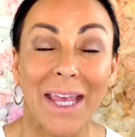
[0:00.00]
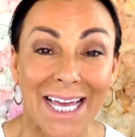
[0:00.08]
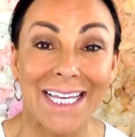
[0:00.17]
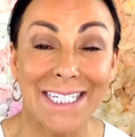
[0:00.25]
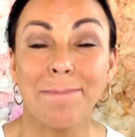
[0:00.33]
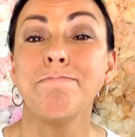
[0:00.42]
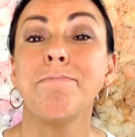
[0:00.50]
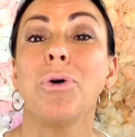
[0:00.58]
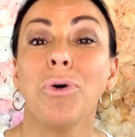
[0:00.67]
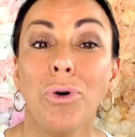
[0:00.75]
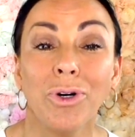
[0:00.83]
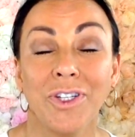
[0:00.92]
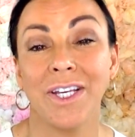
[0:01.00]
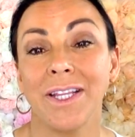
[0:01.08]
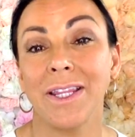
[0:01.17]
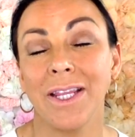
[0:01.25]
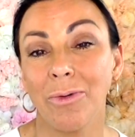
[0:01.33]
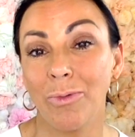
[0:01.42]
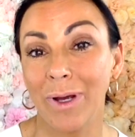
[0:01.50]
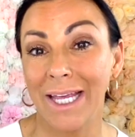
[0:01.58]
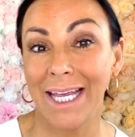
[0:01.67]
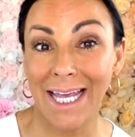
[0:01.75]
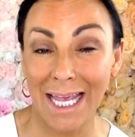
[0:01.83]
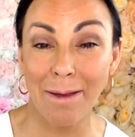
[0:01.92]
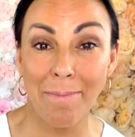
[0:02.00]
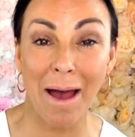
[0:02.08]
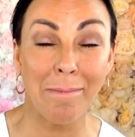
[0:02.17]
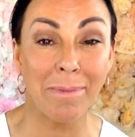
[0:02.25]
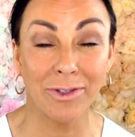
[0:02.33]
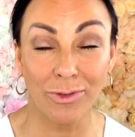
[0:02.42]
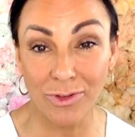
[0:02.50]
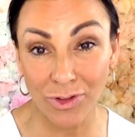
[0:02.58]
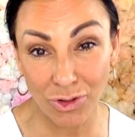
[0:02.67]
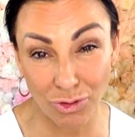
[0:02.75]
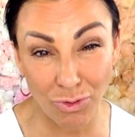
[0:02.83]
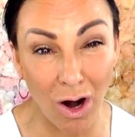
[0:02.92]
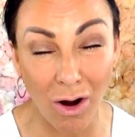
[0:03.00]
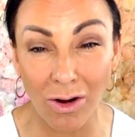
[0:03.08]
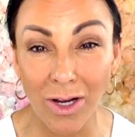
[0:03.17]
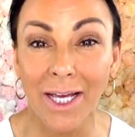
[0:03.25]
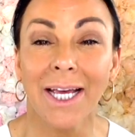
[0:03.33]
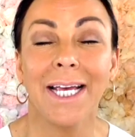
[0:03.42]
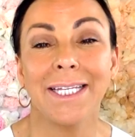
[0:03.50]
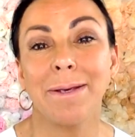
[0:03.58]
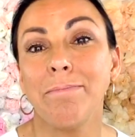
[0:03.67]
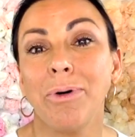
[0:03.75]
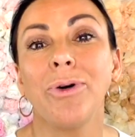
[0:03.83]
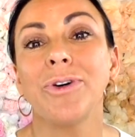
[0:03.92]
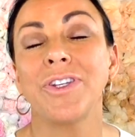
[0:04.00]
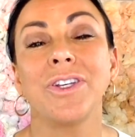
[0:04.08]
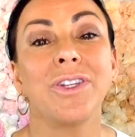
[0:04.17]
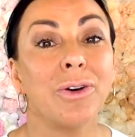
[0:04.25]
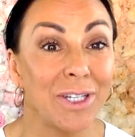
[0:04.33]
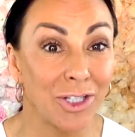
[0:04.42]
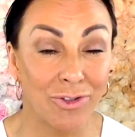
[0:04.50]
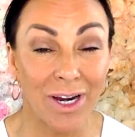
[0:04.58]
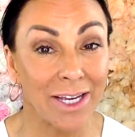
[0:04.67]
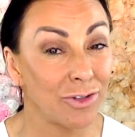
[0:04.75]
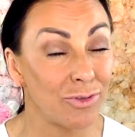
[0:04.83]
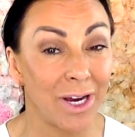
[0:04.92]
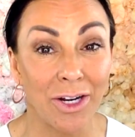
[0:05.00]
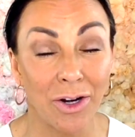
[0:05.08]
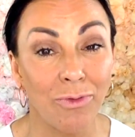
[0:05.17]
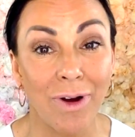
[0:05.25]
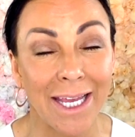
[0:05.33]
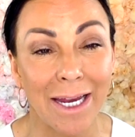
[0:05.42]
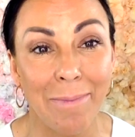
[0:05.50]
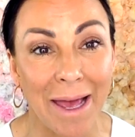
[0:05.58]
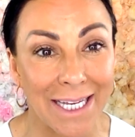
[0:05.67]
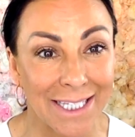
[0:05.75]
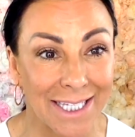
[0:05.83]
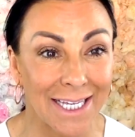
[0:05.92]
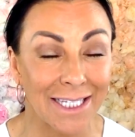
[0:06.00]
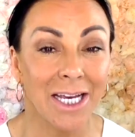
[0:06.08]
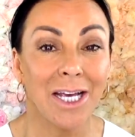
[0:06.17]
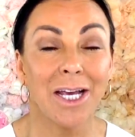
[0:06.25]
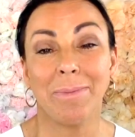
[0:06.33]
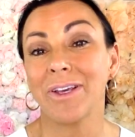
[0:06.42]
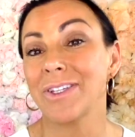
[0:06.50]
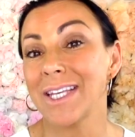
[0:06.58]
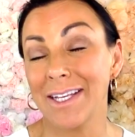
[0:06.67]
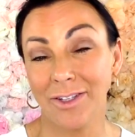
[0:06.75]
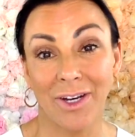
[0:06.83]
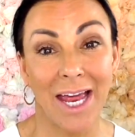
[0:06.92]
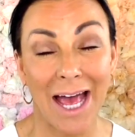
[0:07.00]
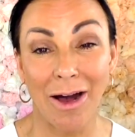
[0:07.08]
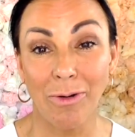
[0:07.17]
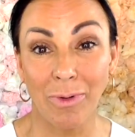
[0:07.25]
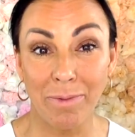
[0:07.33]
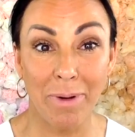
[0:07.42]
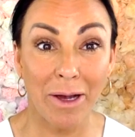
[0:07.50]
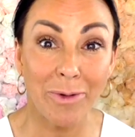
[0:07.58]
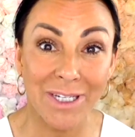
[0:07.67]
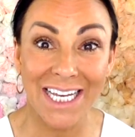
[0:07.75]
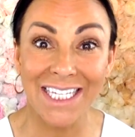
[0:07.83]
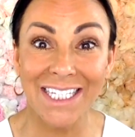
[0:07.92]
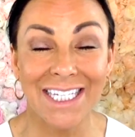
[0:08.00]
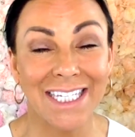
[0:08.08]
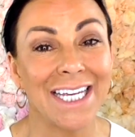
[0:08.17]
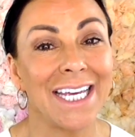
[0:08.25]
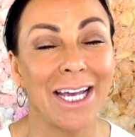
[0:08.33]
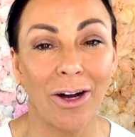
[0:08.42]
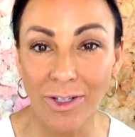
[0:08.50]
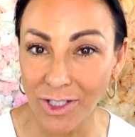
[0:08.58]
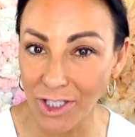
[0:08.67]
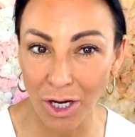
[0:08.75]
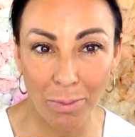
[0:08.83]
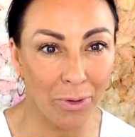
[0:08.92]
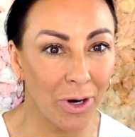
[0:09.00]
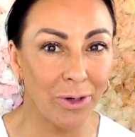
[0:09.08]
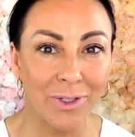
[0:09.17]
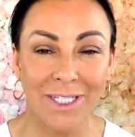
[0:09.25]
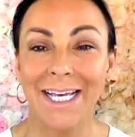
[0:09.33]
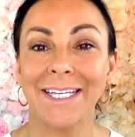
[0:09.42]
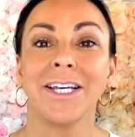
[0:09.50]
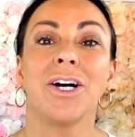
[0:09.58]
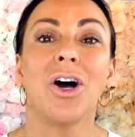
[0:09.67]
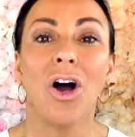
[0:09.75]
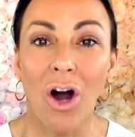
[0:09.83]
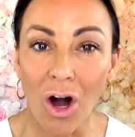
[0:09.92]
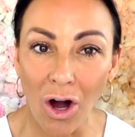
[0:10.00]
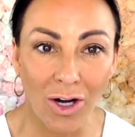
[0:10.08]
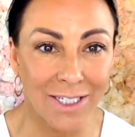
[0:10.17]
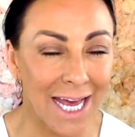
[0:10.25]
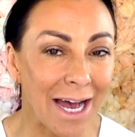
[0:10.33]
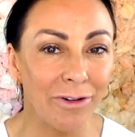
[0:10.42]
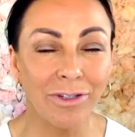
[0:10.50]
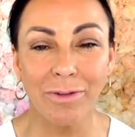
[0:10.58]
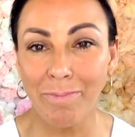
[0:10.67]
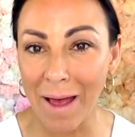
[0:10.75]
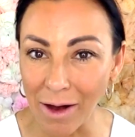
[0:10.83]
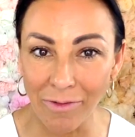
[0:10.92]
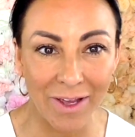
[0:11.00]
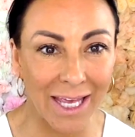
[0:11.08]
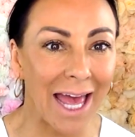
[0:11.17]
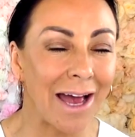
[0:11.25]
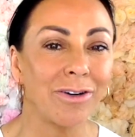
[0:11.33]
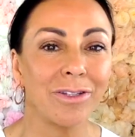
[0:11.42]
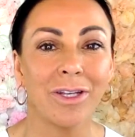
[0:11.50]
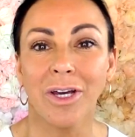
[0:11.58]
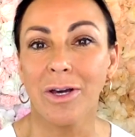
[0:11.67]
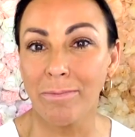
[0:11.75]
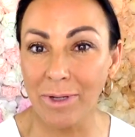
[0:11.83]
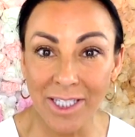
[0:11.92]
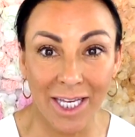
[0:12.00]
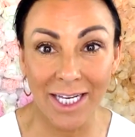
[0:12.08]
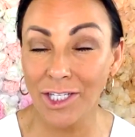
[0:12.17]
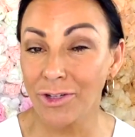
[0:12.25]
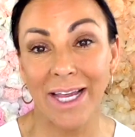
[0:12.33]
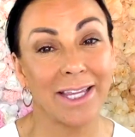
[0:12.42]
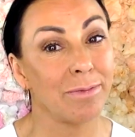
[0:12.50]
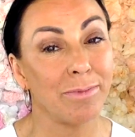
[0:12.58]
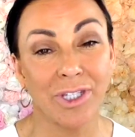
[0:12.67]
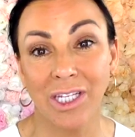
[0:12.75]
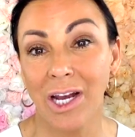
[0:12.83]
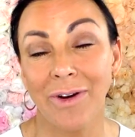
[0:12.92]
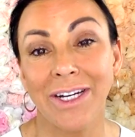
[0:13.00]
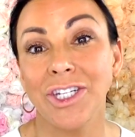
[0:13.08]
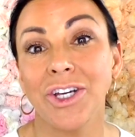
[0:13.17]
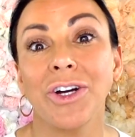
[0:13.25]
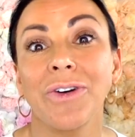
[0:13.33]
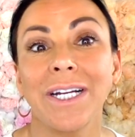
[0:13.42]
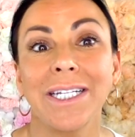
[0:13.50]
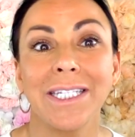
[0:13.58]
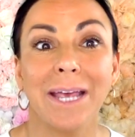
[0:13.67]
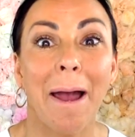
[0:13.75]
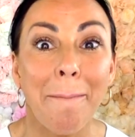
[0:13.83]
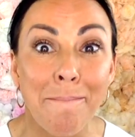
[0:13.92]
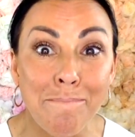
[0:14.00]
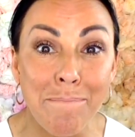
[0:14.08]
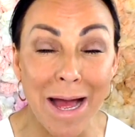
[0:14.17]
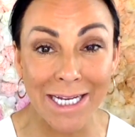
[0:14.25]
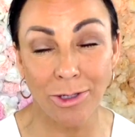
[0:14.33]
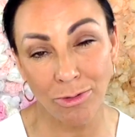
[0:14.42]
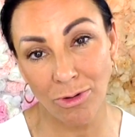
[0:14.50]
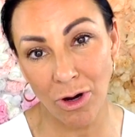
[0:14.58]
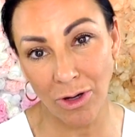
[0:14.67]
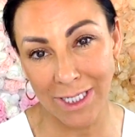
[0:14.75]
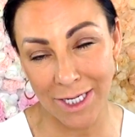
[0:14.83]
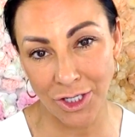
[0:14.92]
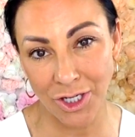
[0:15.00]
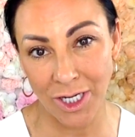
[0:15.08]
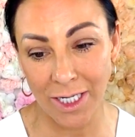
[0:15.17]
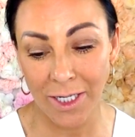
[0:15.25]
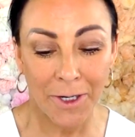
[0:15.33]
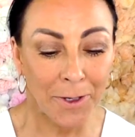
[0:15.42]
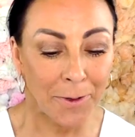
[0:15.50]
it's important that we keep our muscles strong. It's important that we strength train on a regular basis because that's going to help with bone density, osteoporosis, heart health, pelvic health, muscular strength, muscular endurance, and mental cognition